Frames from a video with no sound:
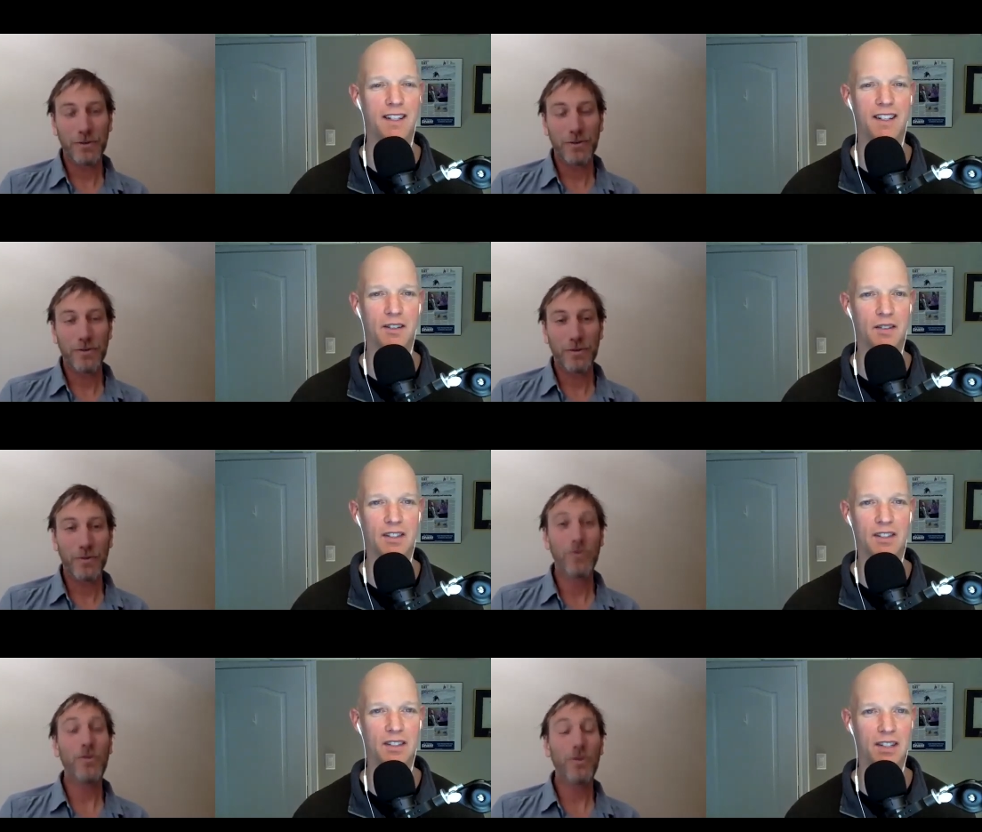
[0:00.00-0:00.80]
Speaker 1: You know,
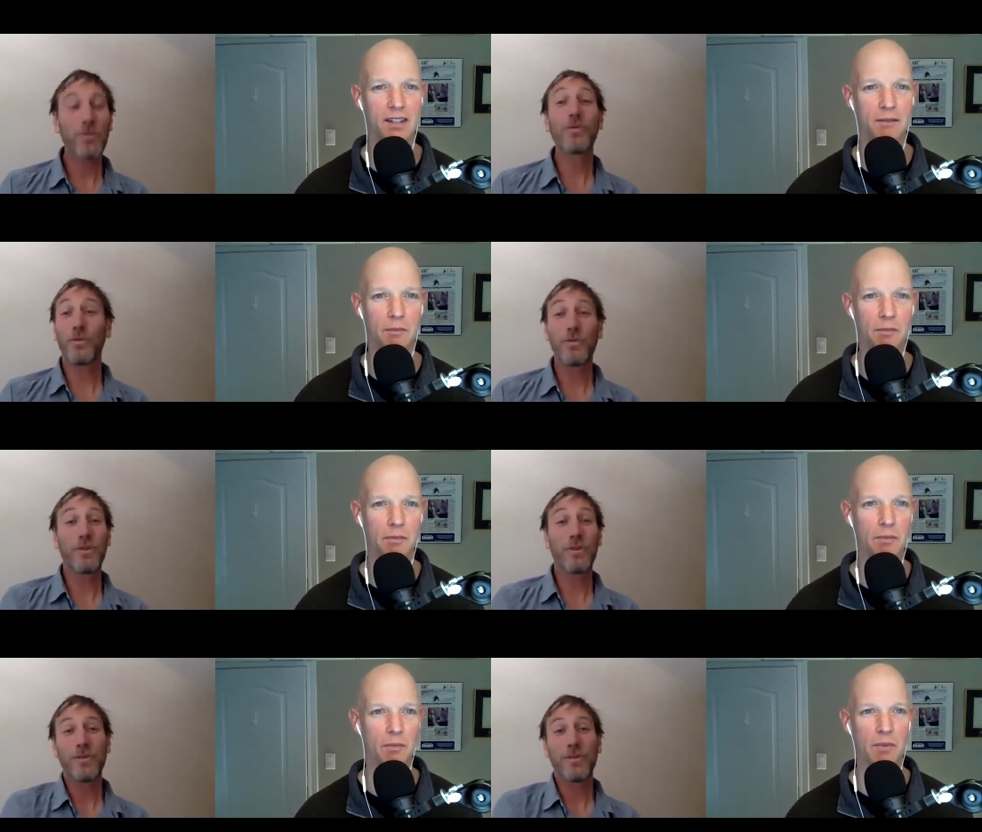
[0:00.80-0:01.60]
it's just like,
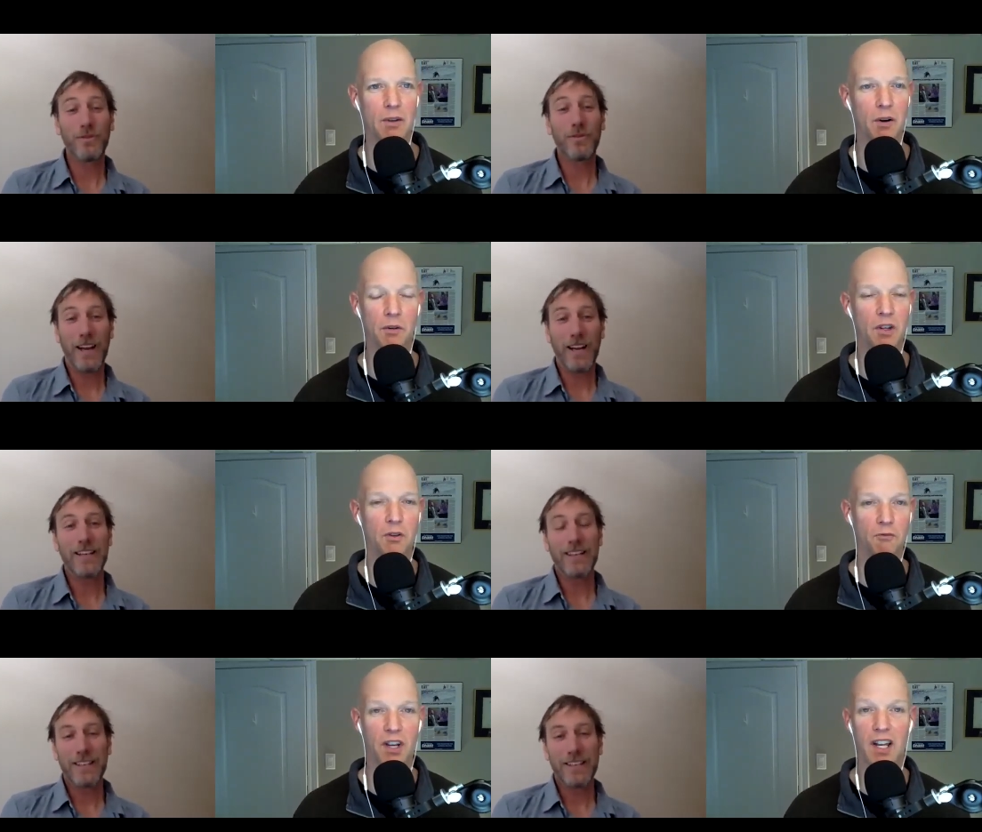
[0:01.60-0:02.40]
you right. don't you
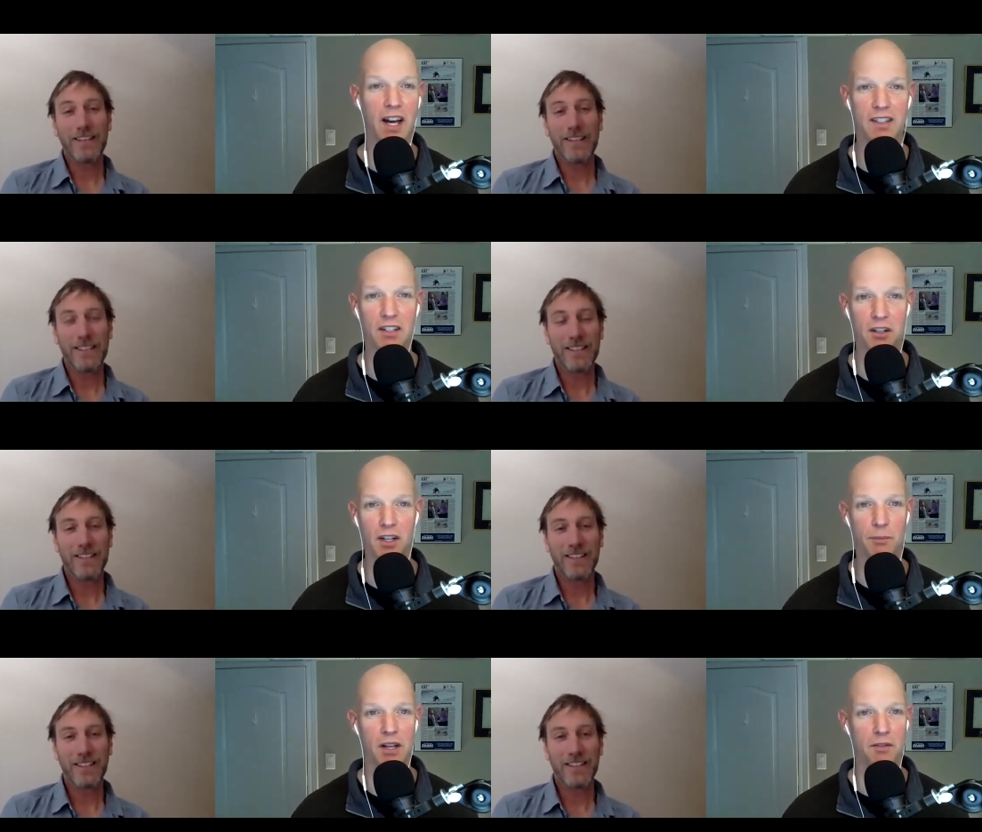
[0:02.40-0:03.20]
don't realize that you're
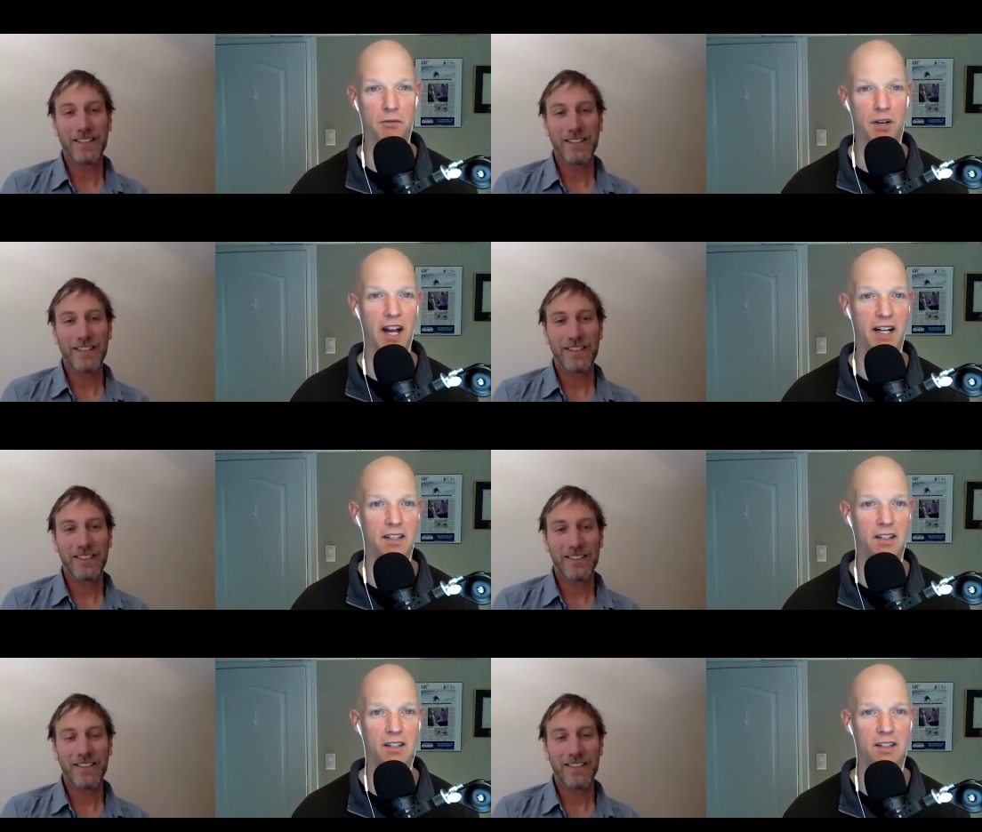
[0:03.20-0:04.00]
going to be able to
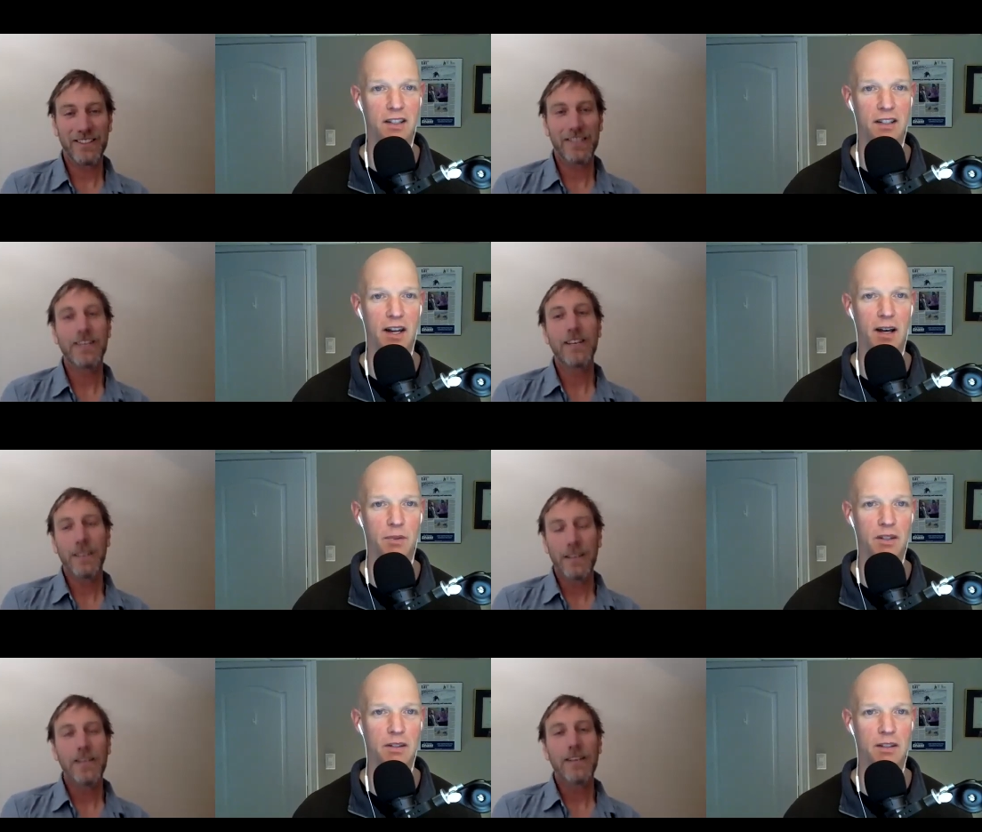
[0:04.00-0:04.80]
react to this until it
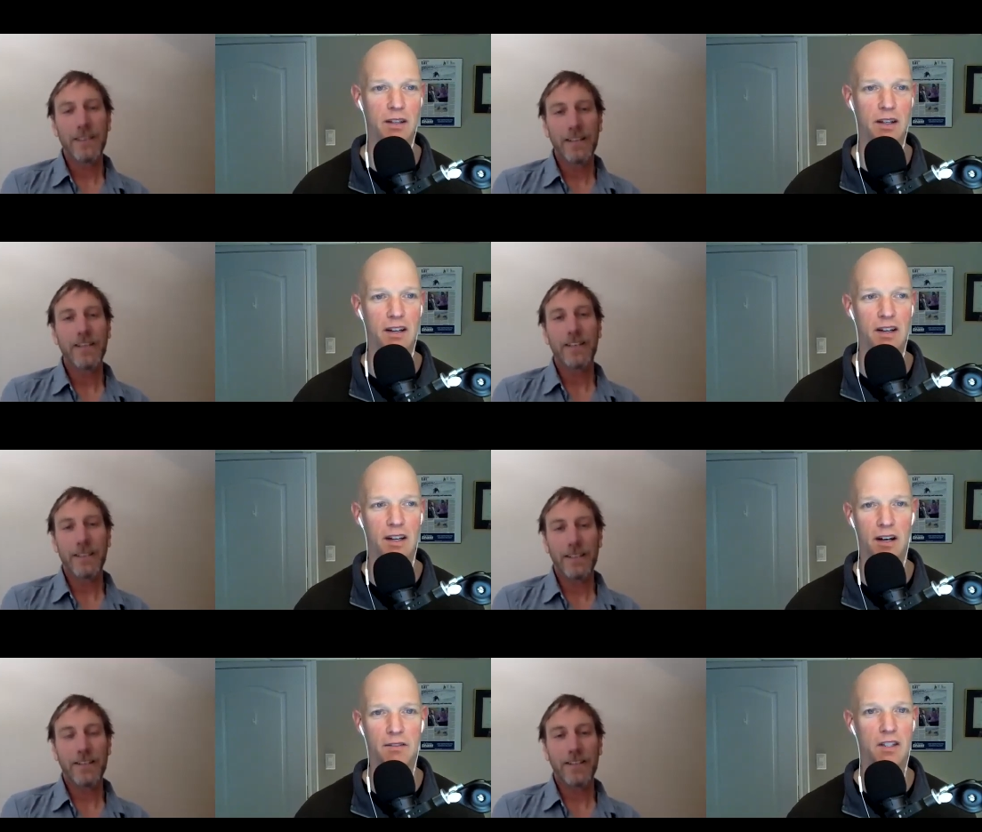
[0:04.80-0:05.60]
happens and
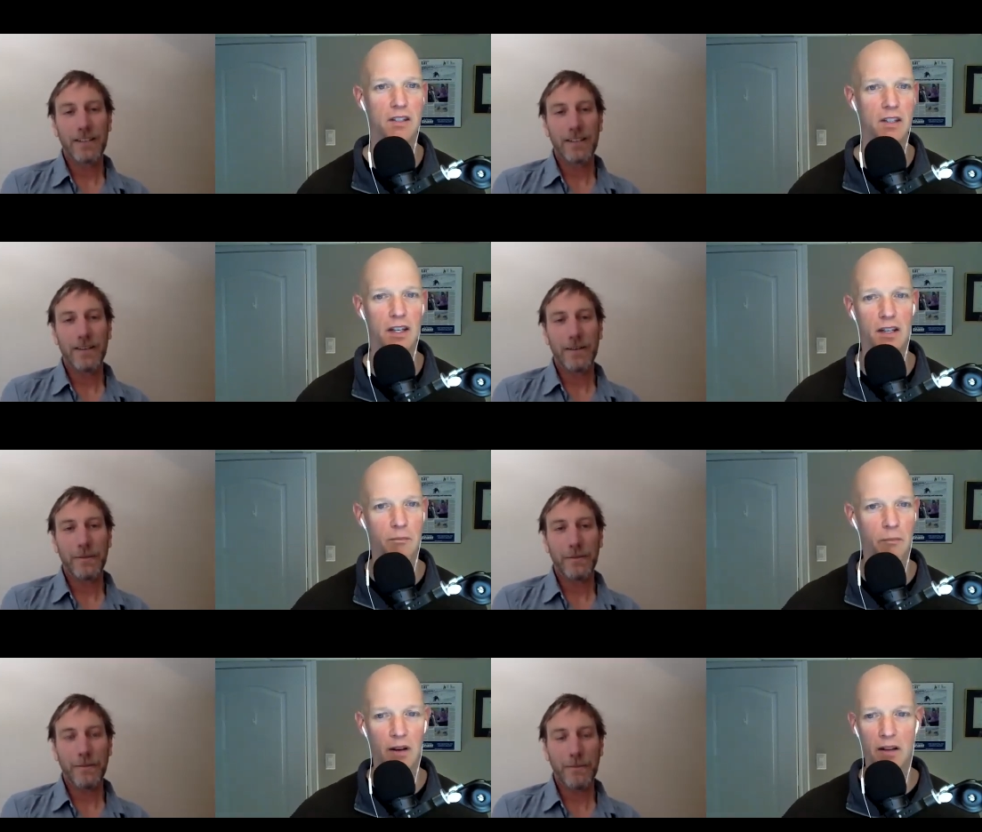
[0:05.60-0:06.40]
and
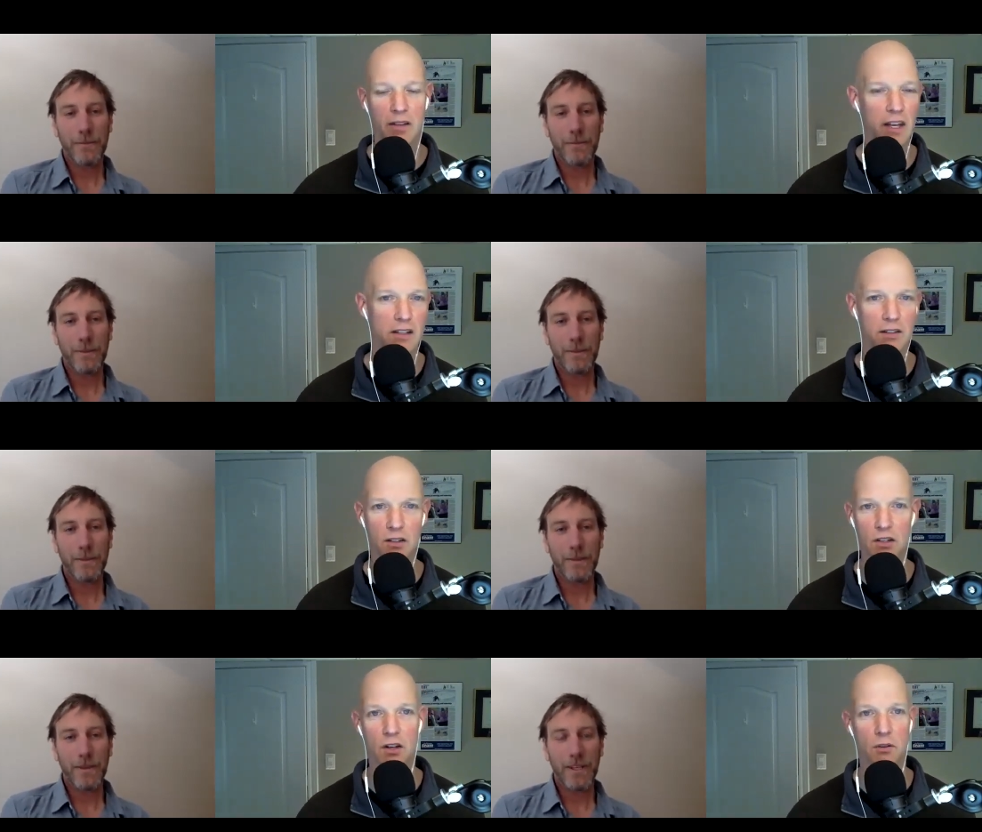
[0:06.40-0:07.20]
obviously they
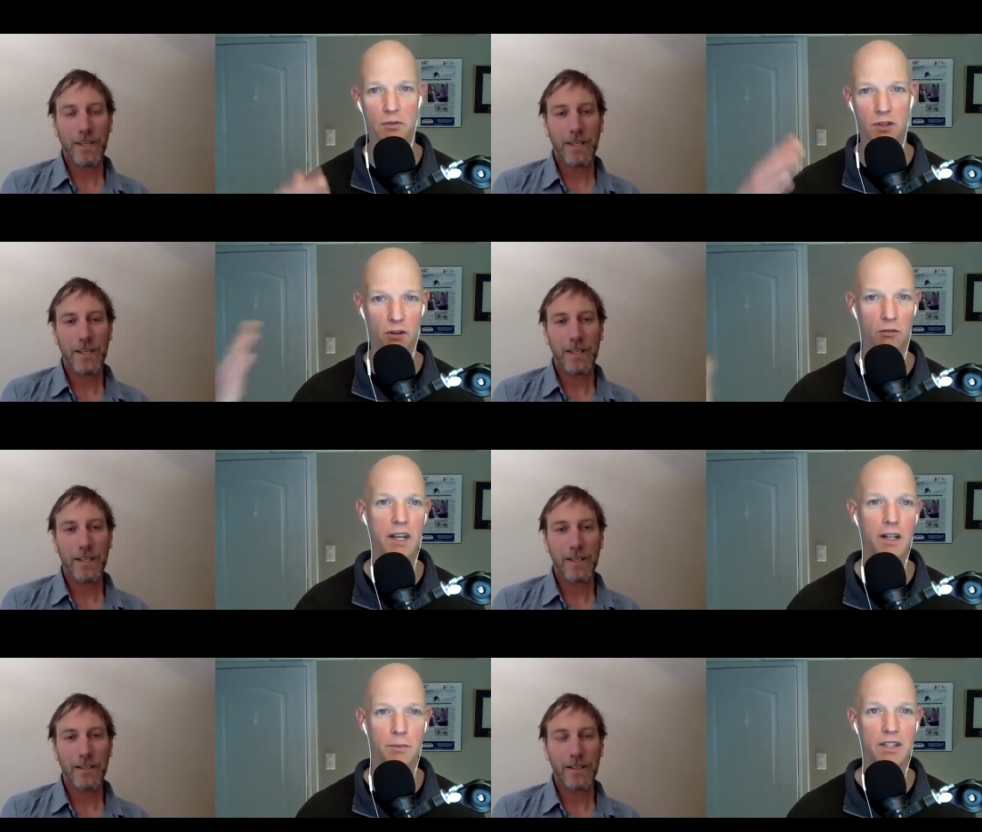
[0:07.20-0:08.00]
you know the
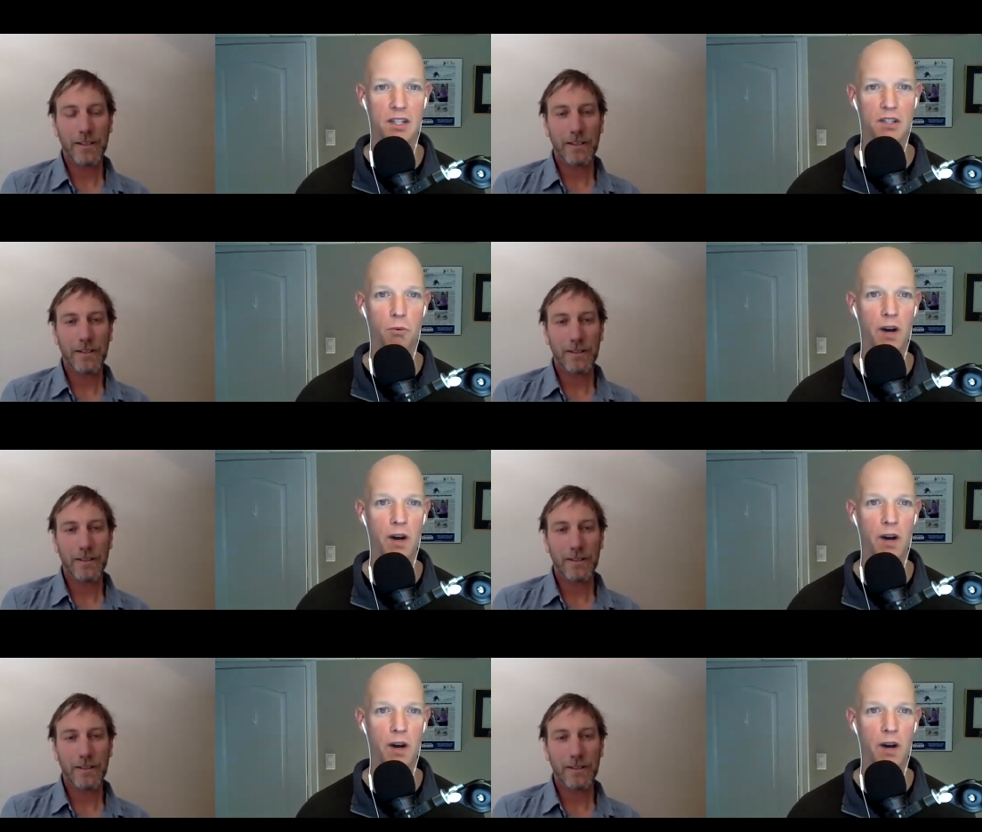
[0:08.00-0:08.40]
curriculum is this